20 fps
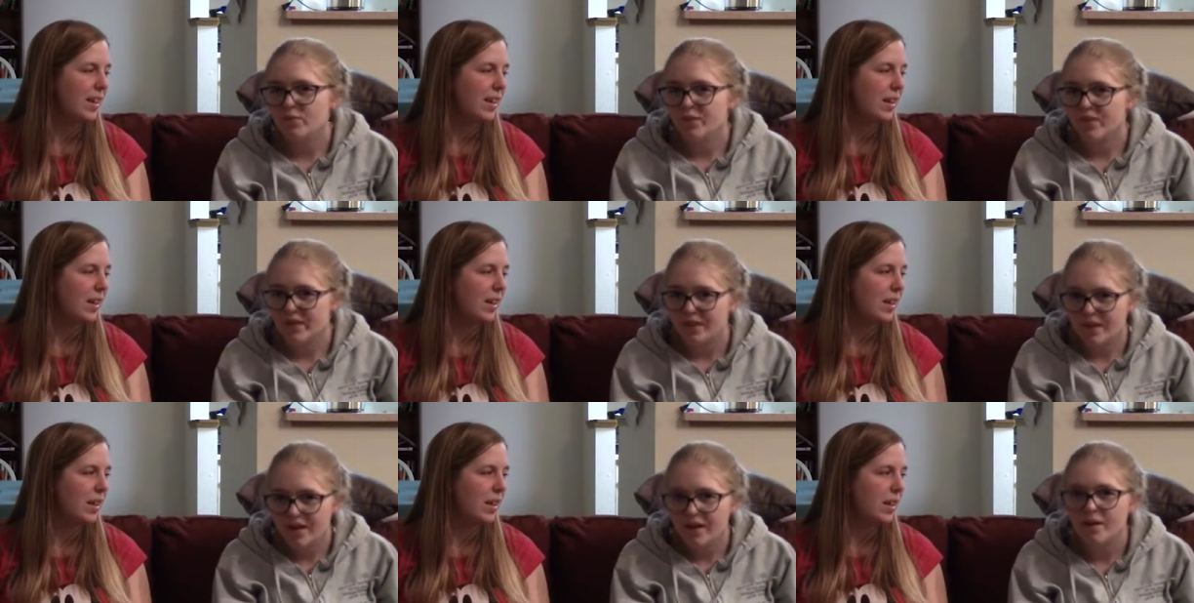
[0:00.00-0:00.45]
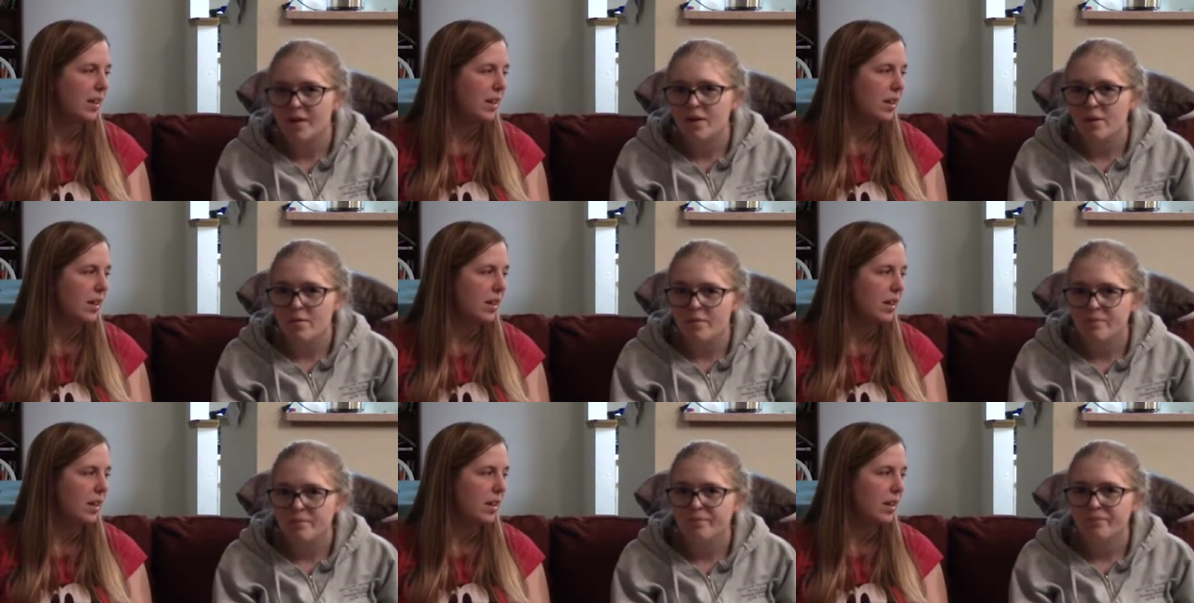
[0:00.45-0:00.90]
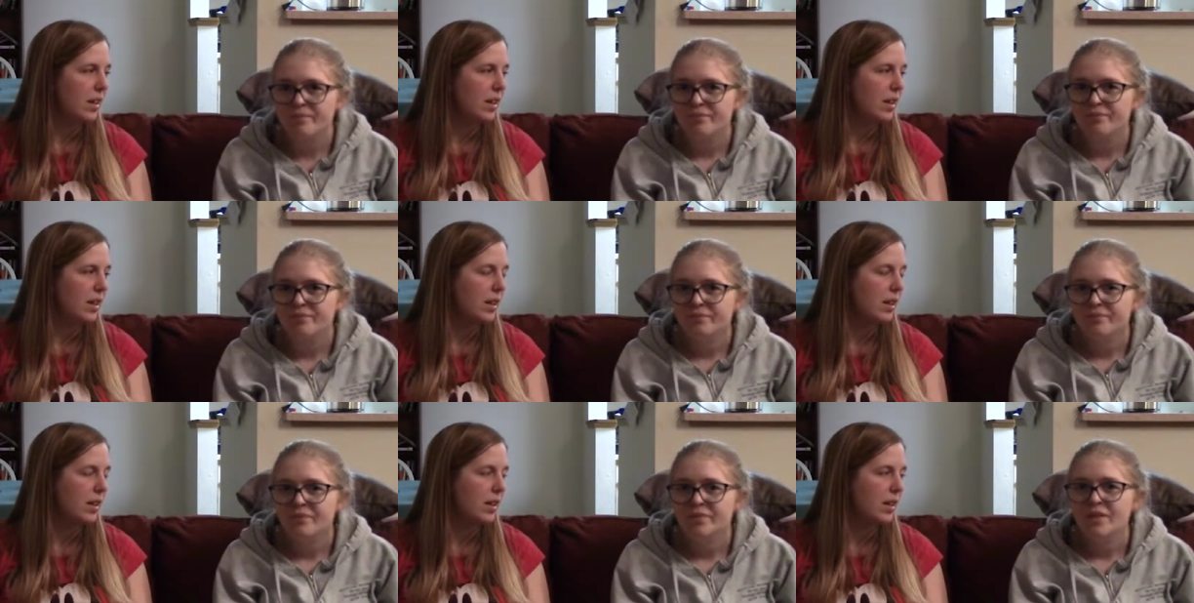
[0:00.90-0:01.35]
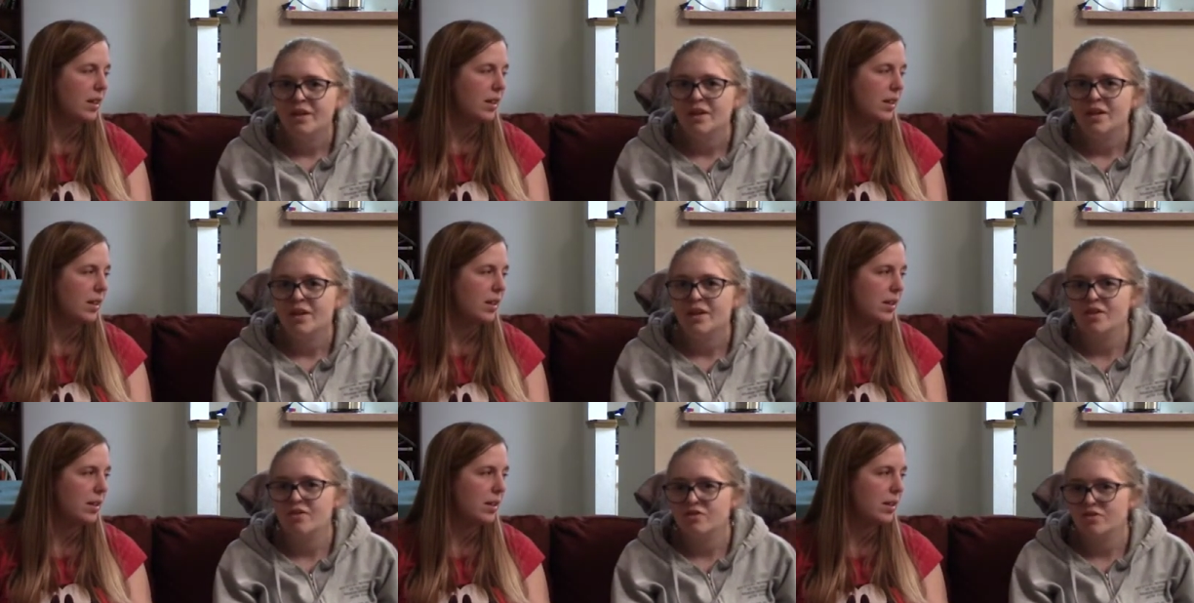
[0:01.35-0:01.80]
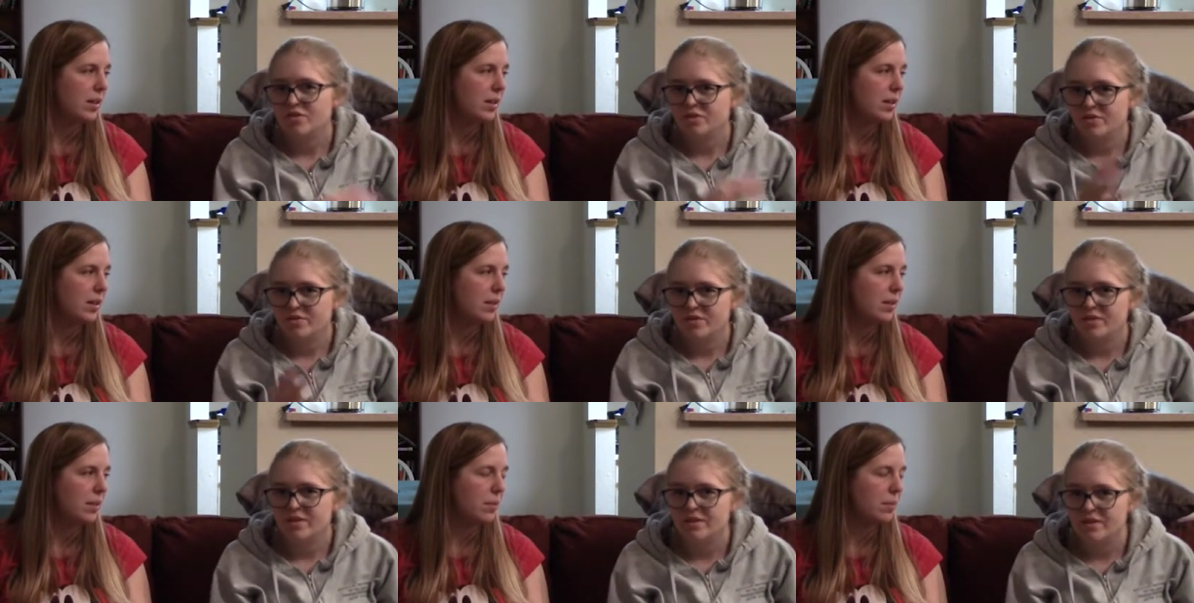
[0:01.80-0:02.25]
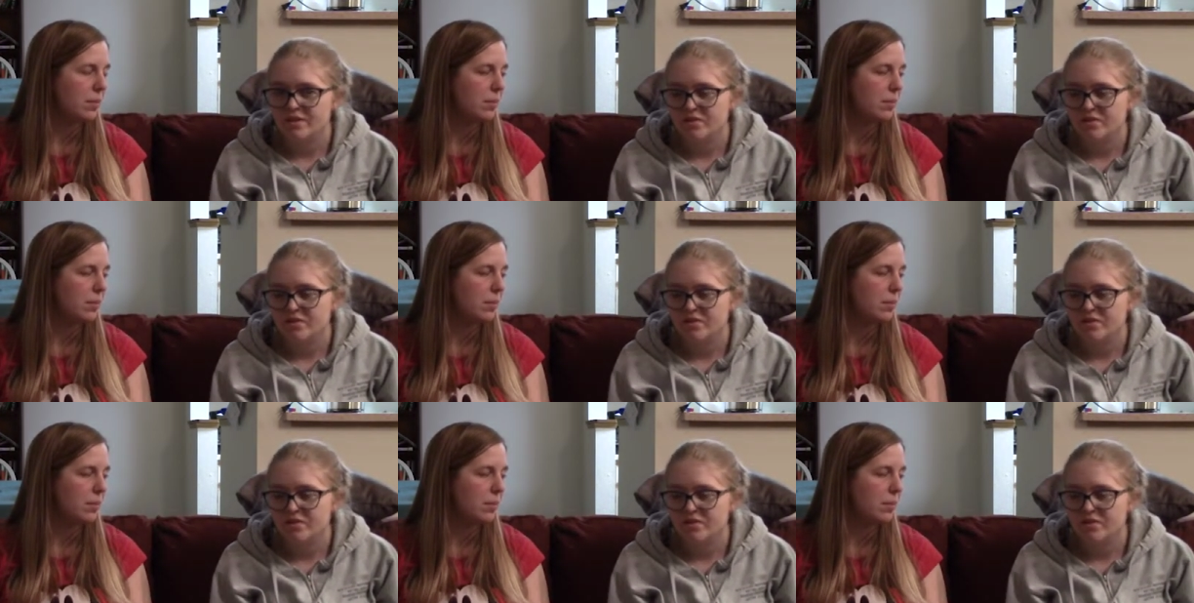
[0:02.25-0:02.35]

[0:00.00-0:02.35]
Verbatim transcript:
Speaker 1: with him introducing the